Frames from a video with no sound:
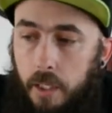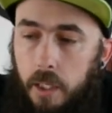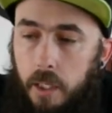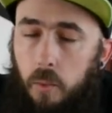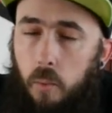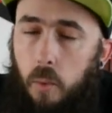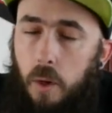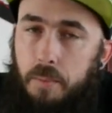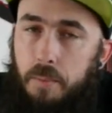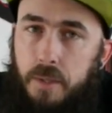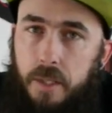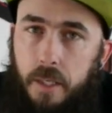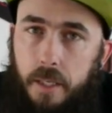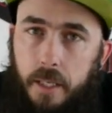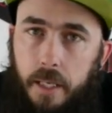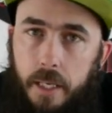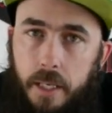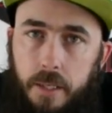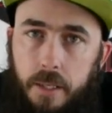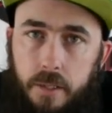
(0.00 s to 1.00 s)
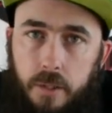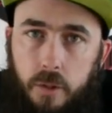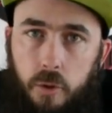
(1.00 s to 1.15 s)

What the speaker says: the website is